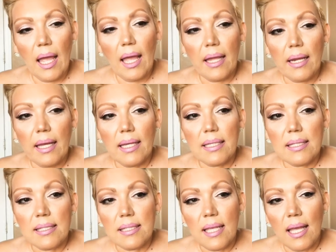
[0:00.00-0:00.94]
and I
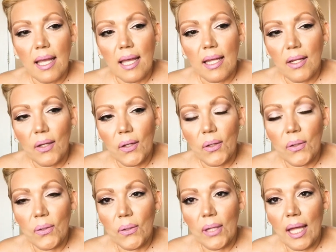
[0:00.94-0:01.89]
said,
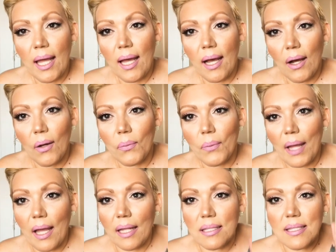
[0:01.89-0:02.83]
who the hell
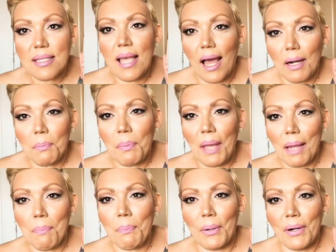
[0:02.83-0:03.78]
ran
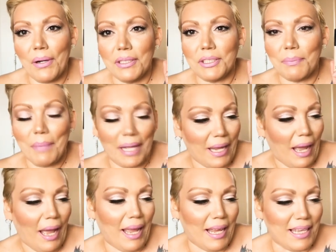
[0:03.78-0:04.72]
sandpaper under
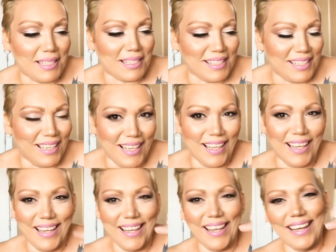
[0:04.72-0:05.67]
my eyes?
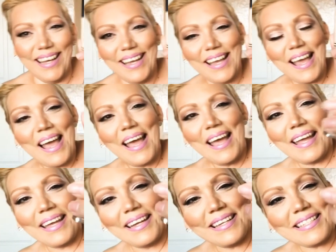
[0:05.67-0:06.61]

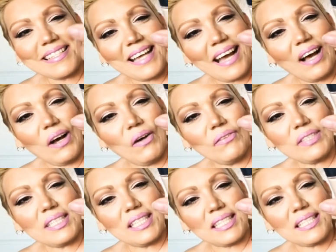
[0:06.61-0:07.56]
It is the e.l.f.
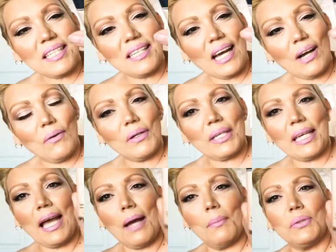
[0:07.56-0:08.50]
16-Hour
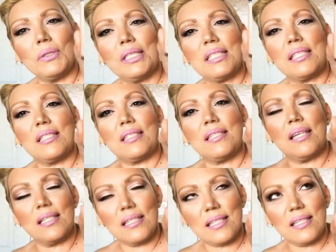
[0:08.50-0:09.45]
Camo
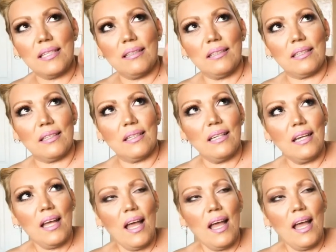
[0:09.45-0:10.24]
Concealer.